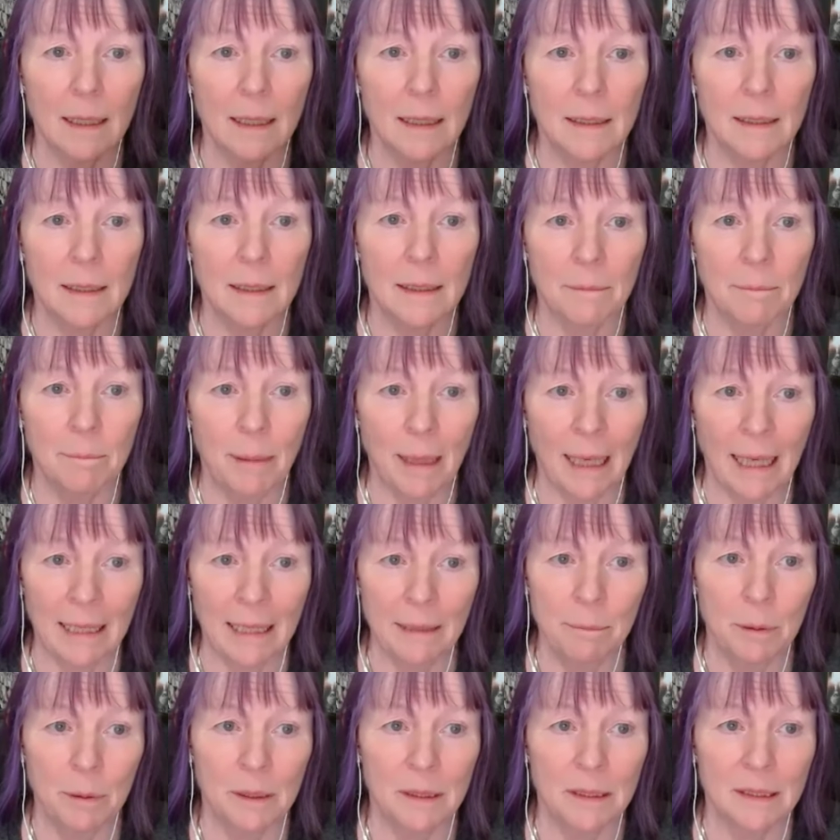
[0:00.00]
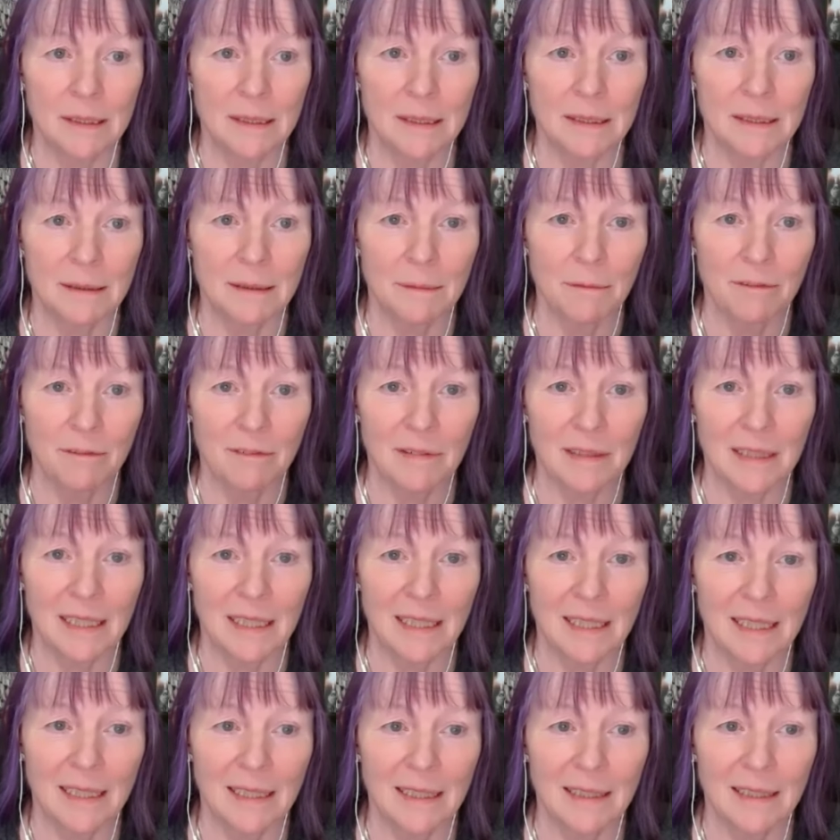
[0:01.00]
the Bible,
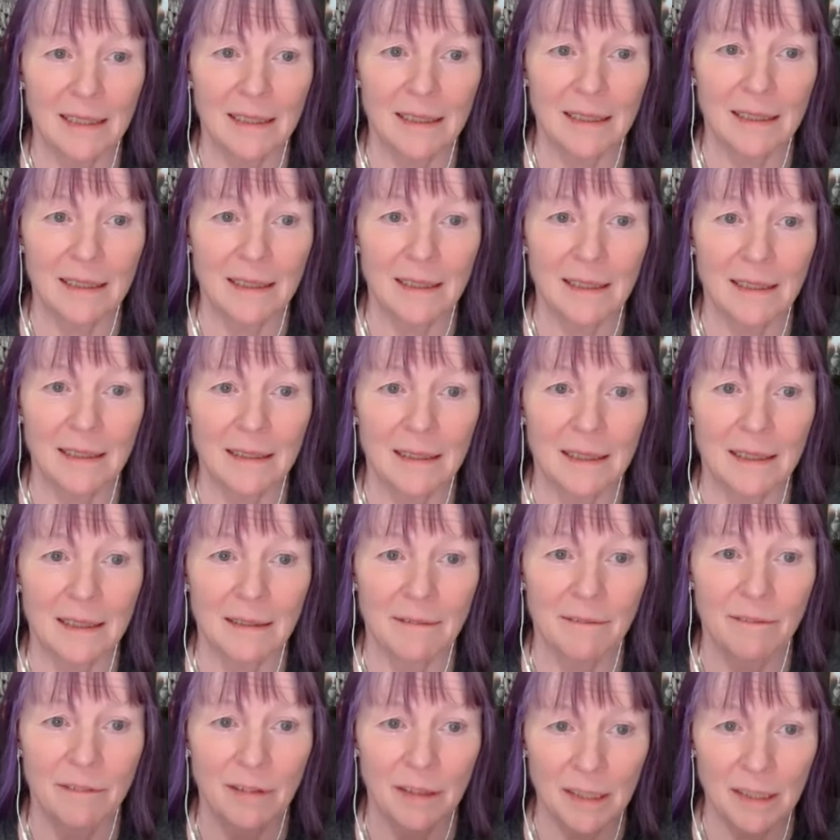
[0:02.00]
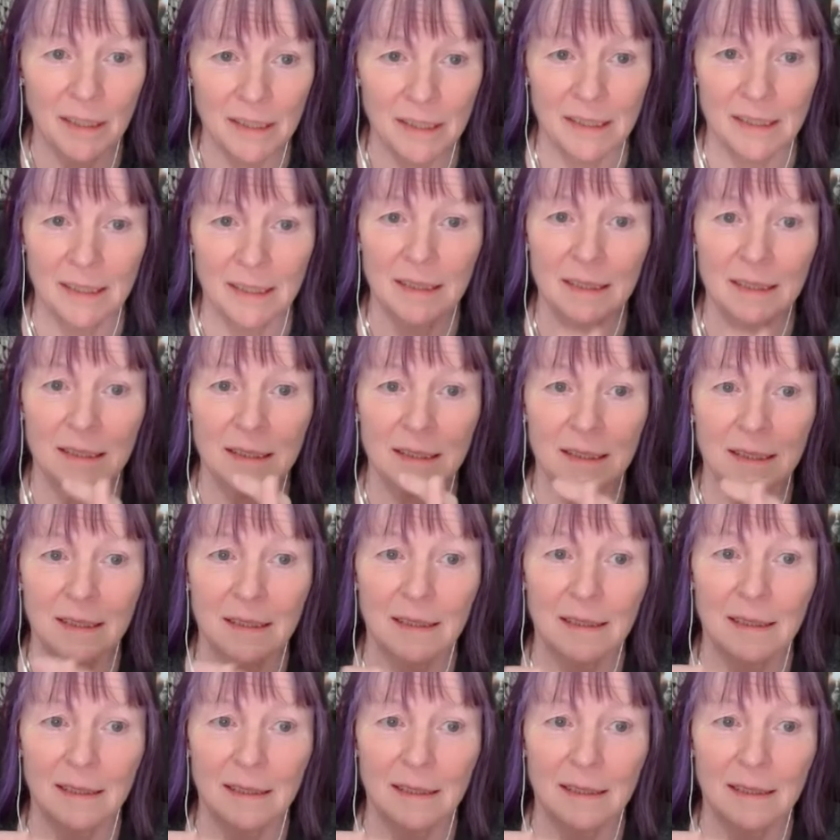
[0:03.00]
the verses